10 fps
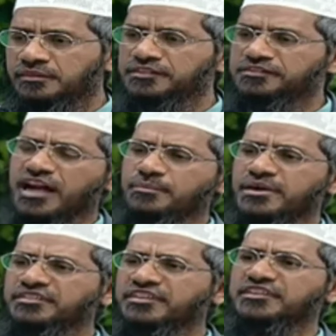the Ram of the
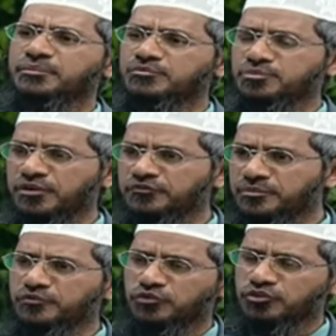Prophet, before the
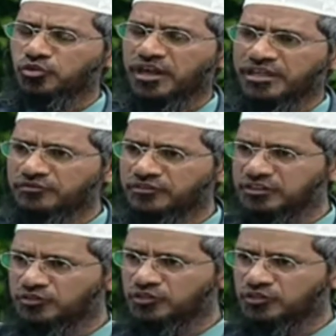Quranic verse, of Surah